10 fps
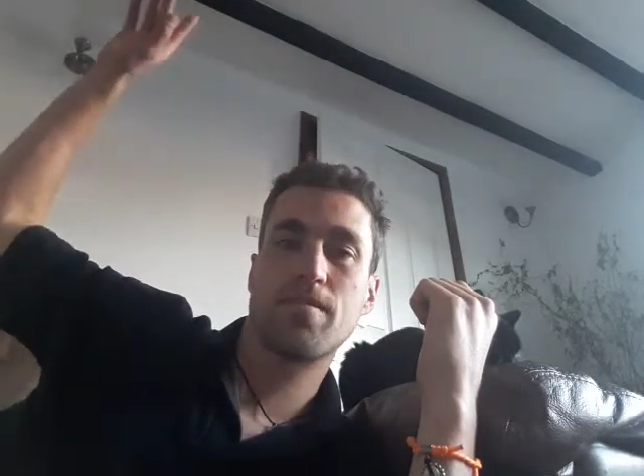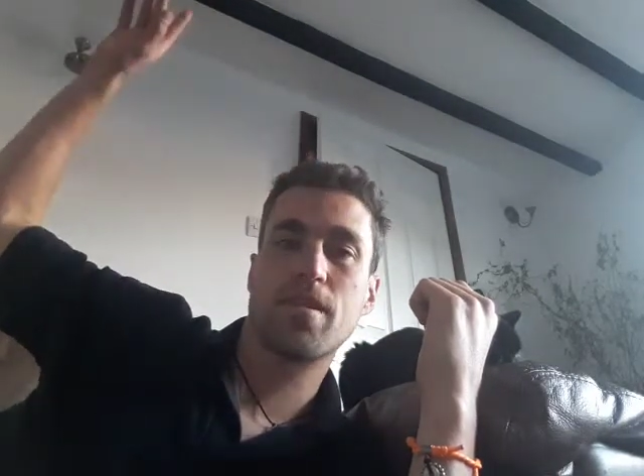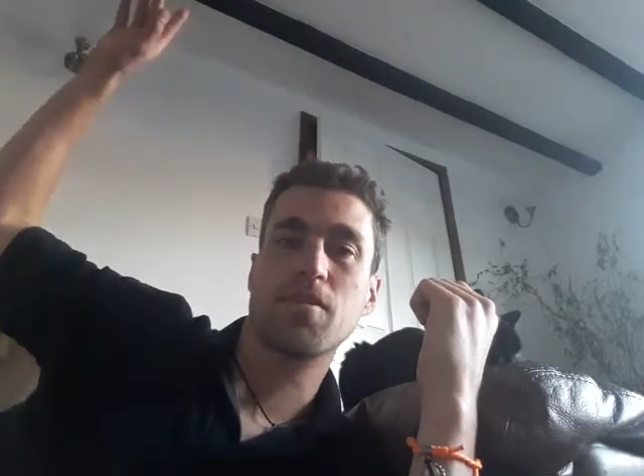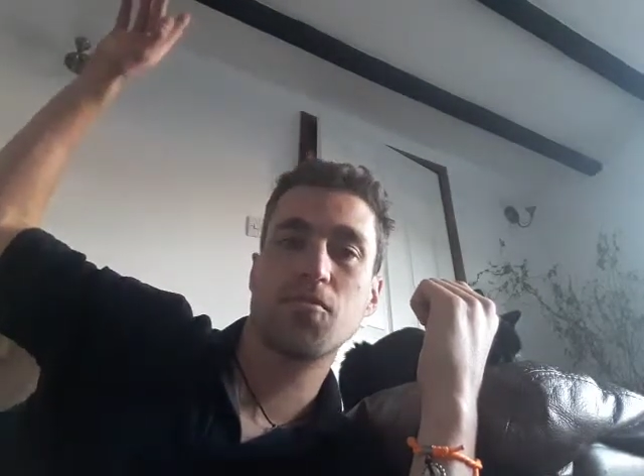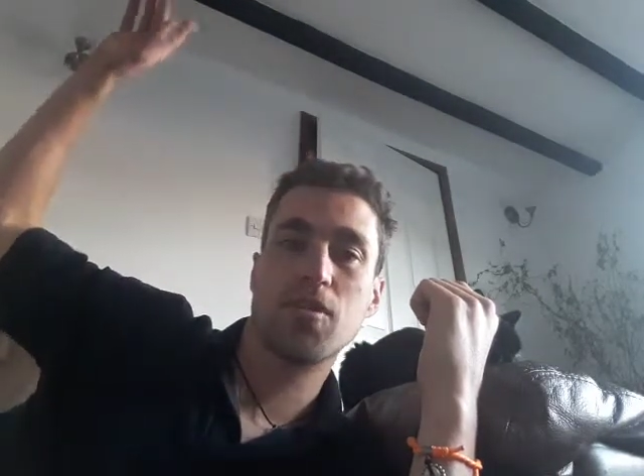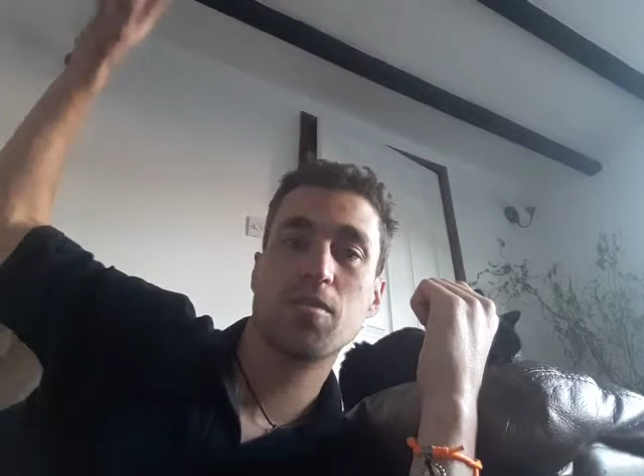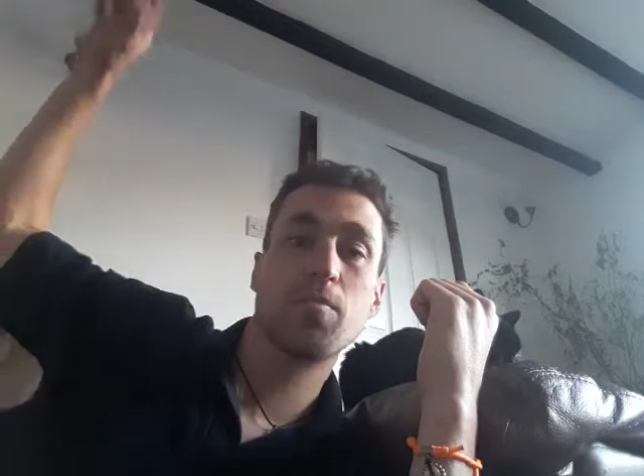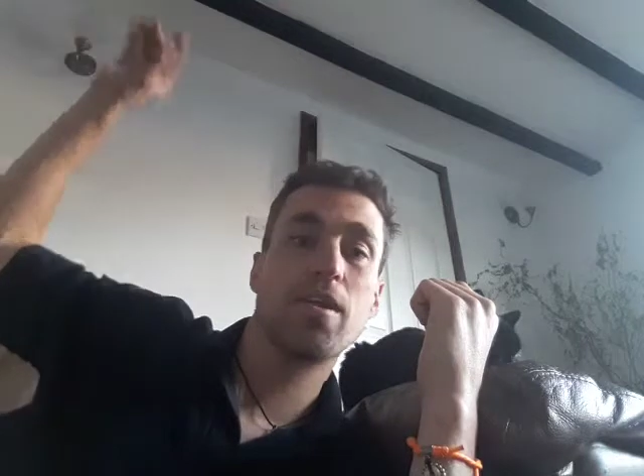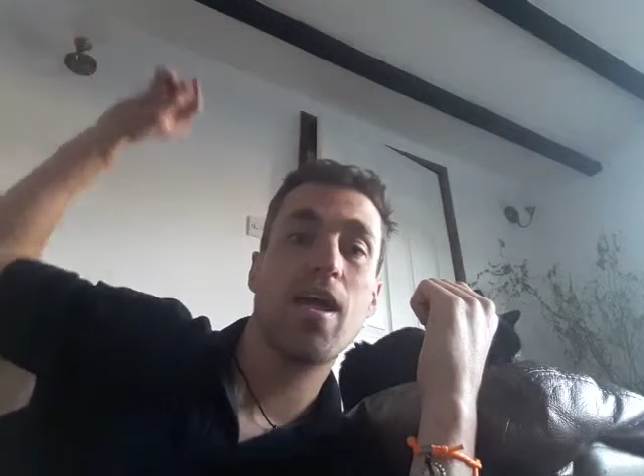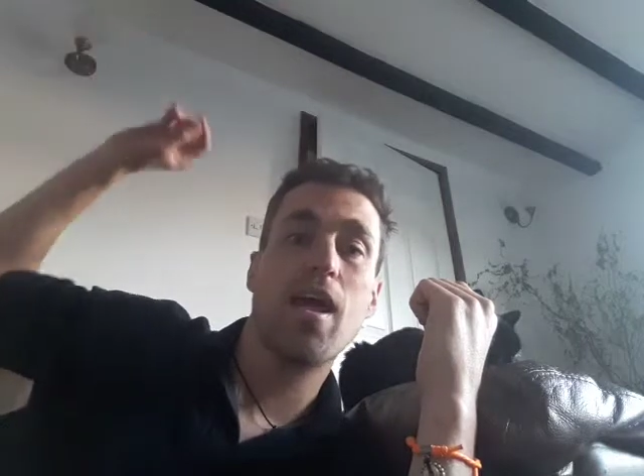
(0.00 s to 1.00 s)
and trust
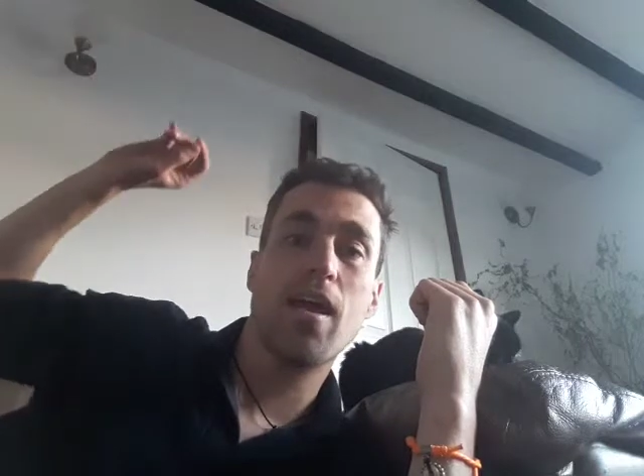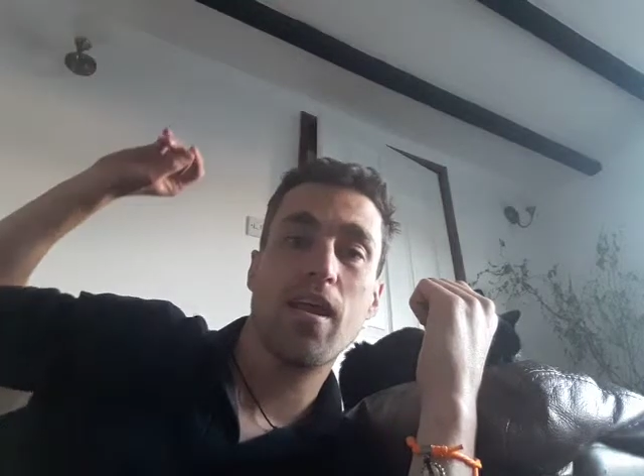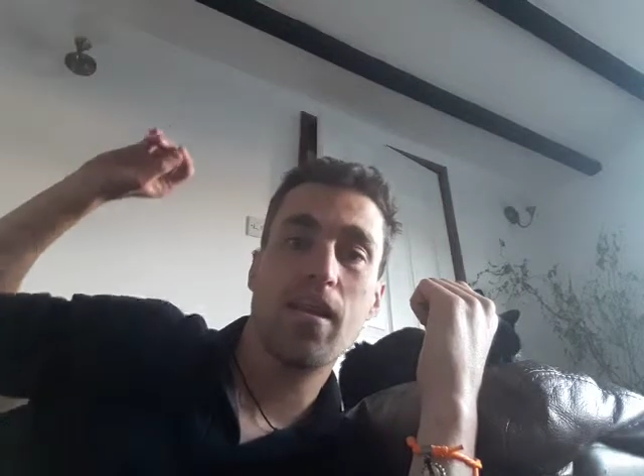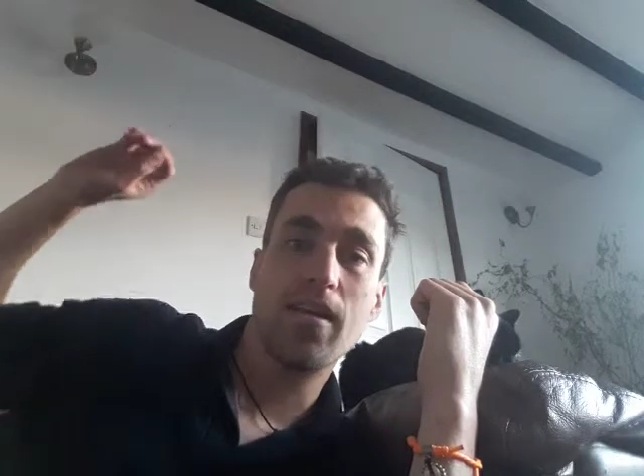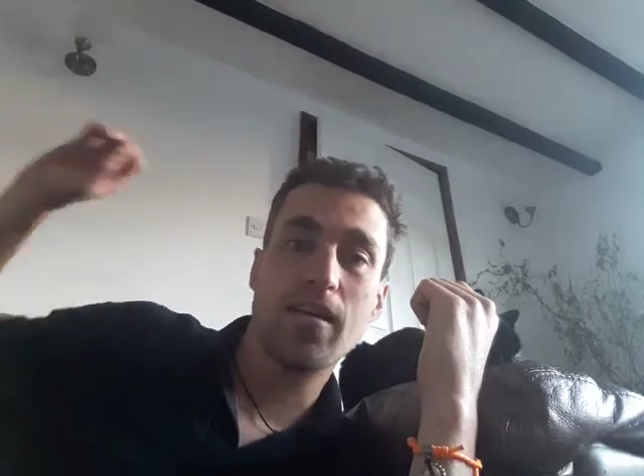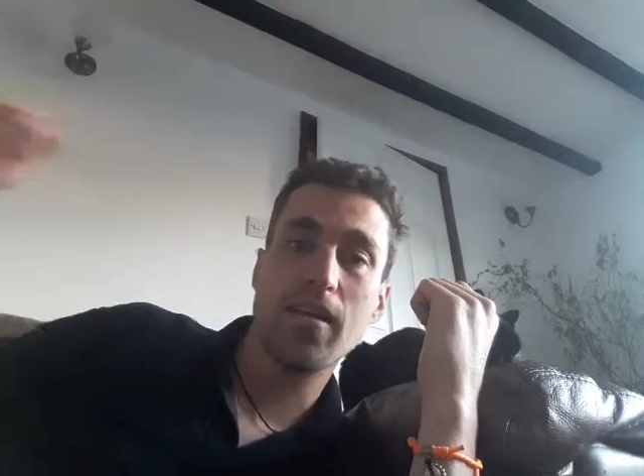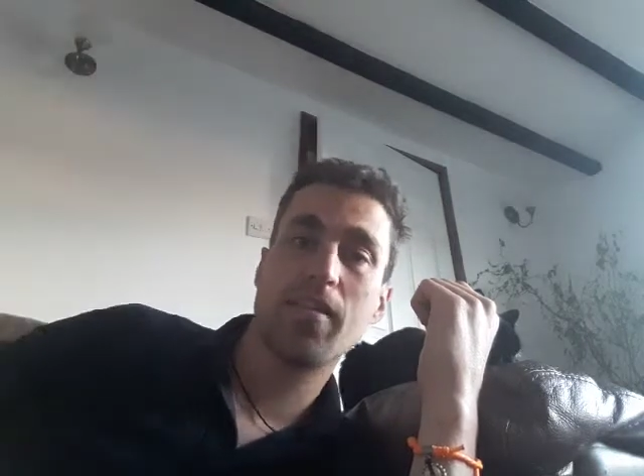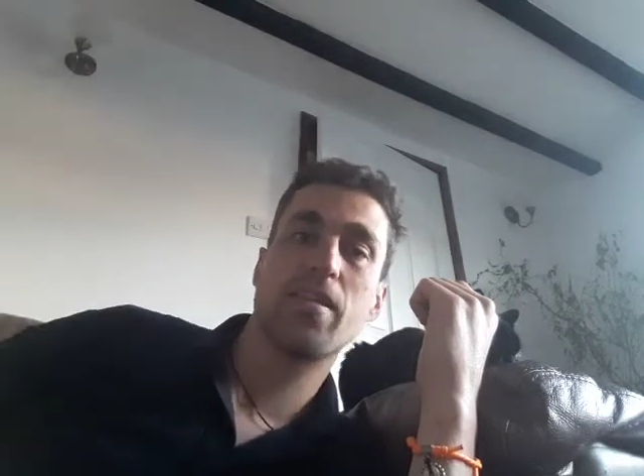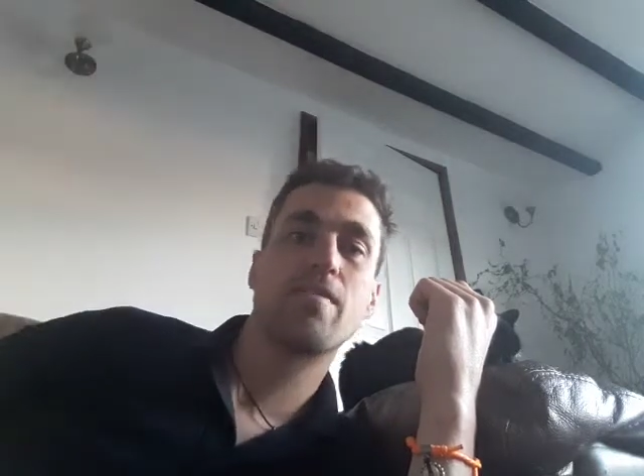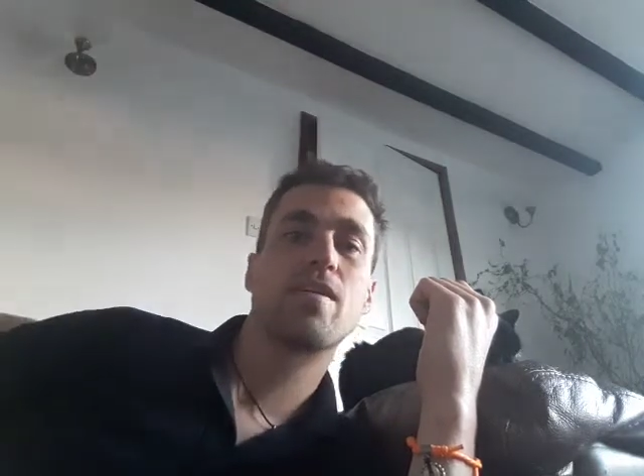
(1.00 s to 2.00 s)
me,
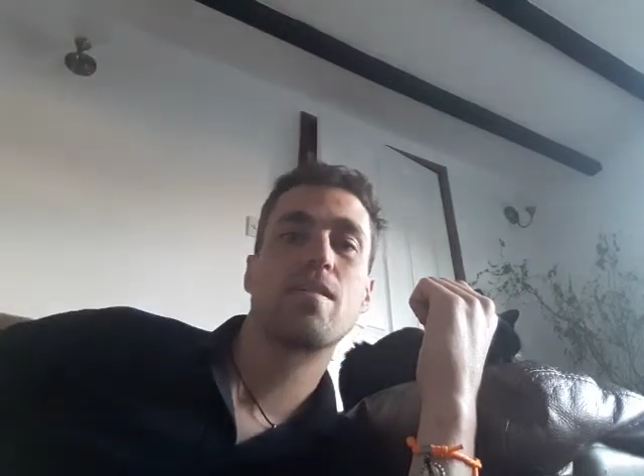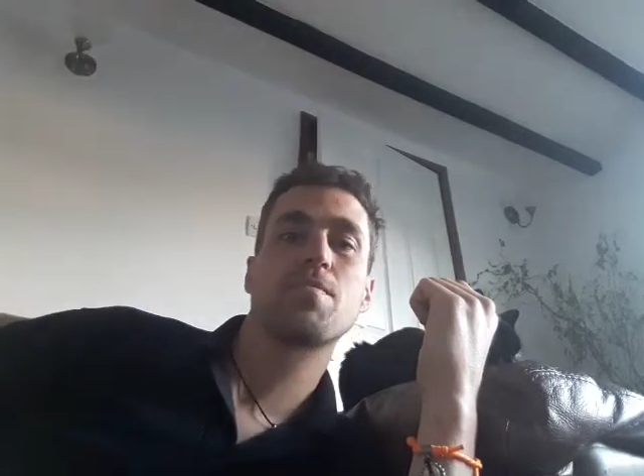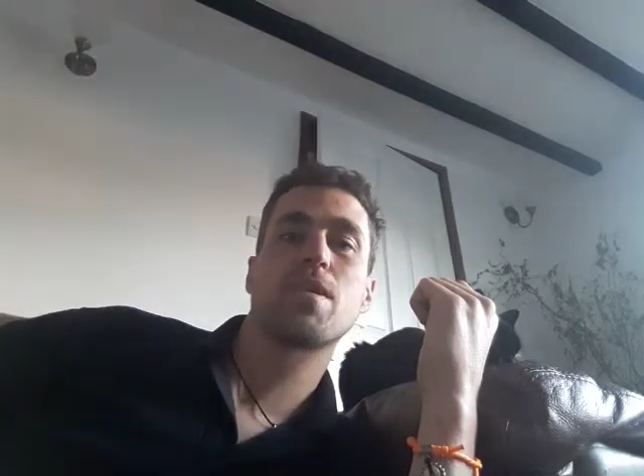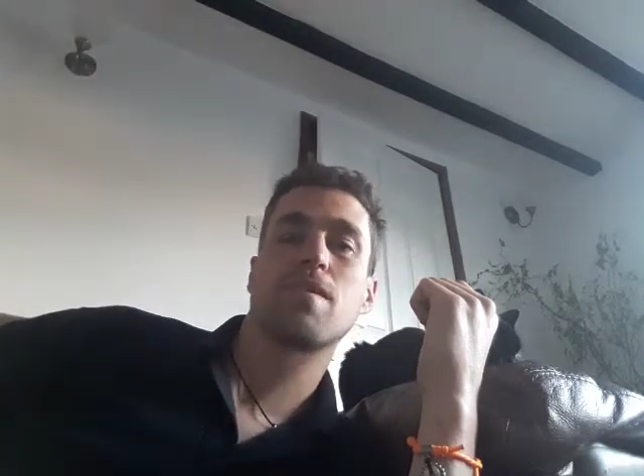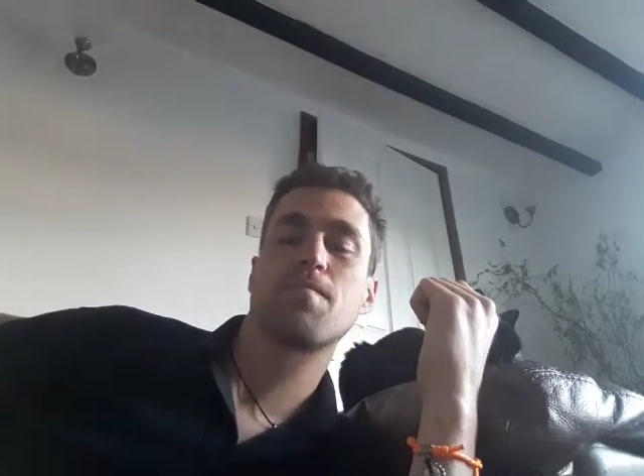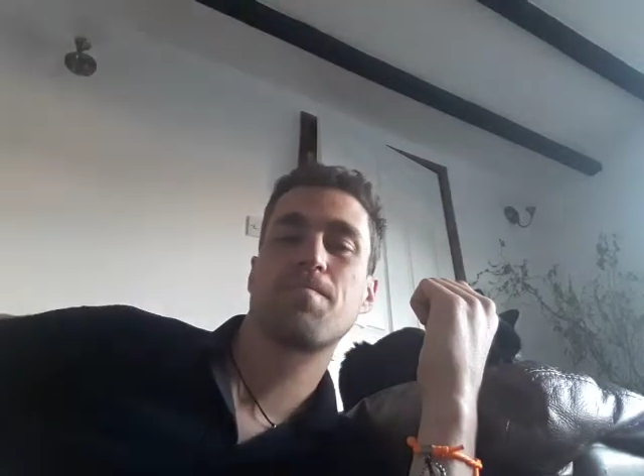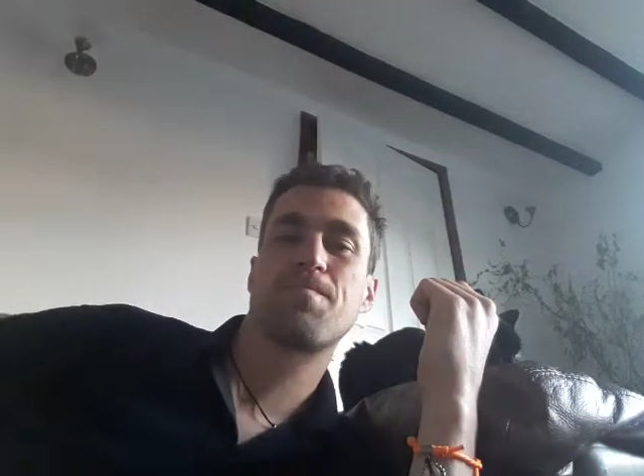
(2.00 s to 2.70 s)
nothing ever comes out.